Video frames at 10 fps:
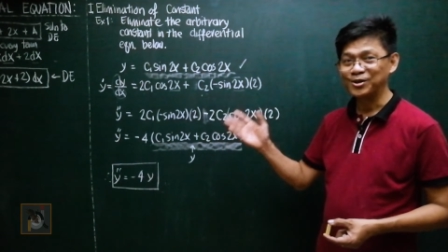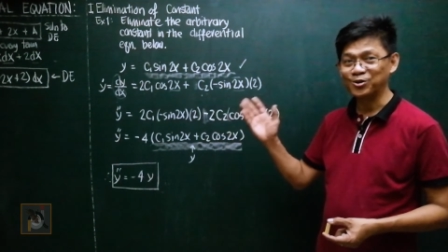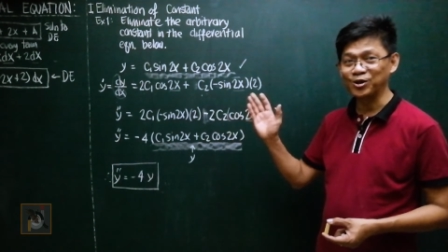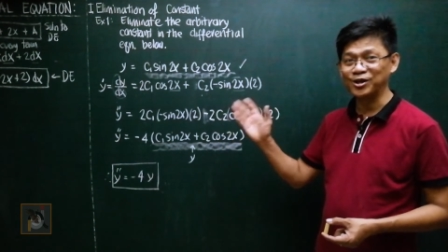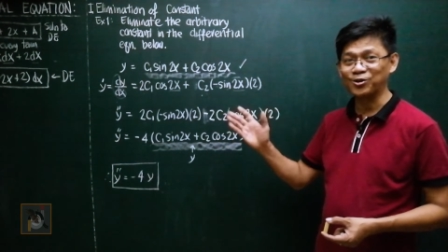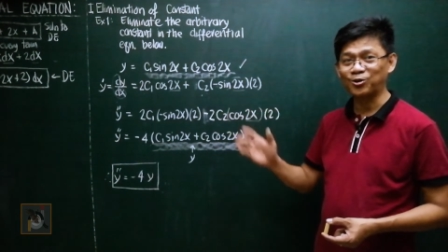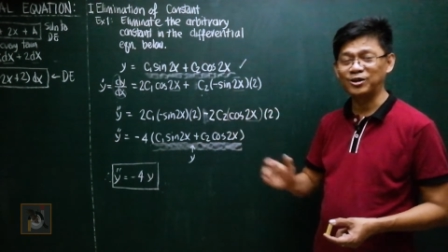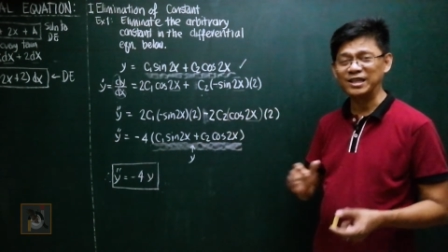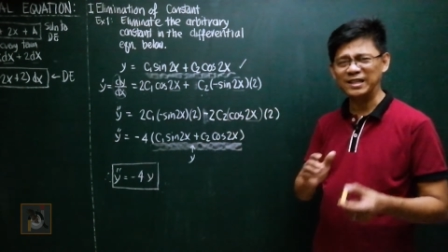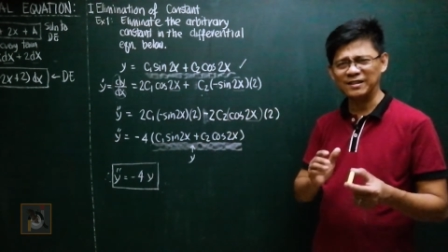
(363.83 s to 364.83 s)
to
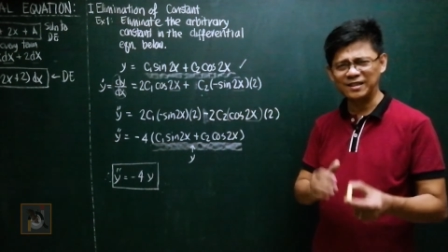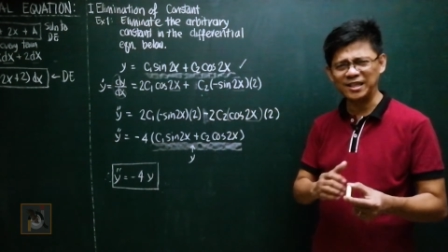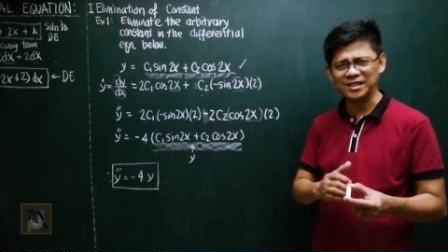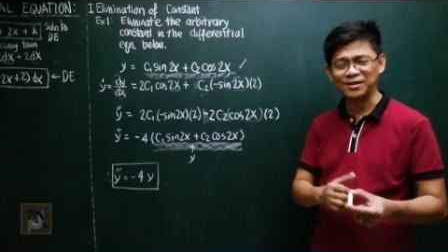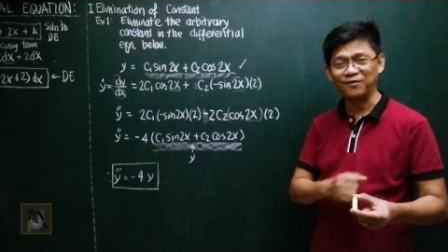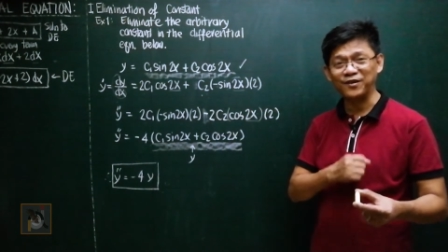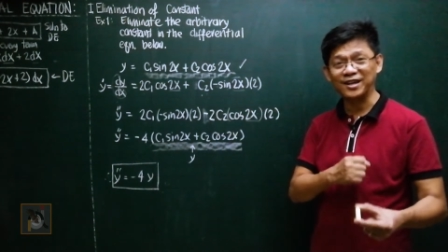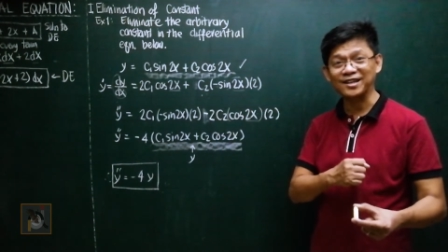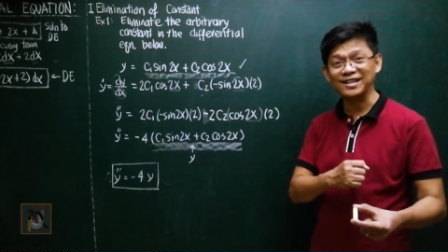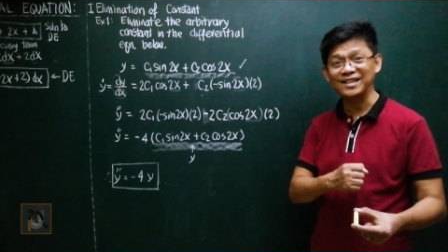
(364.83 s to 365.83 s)
enroll in this
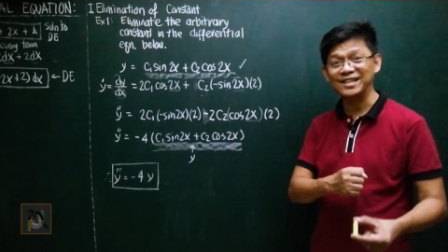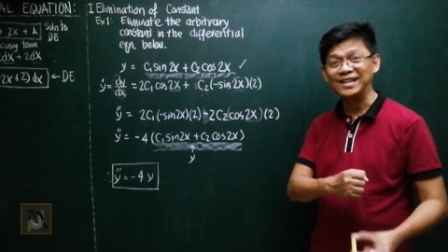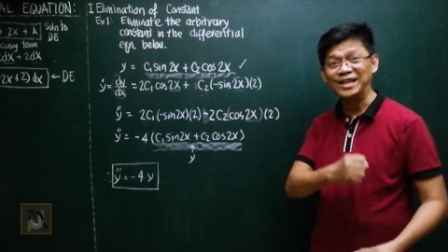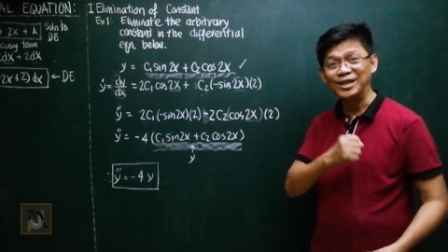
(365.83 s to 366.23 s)
very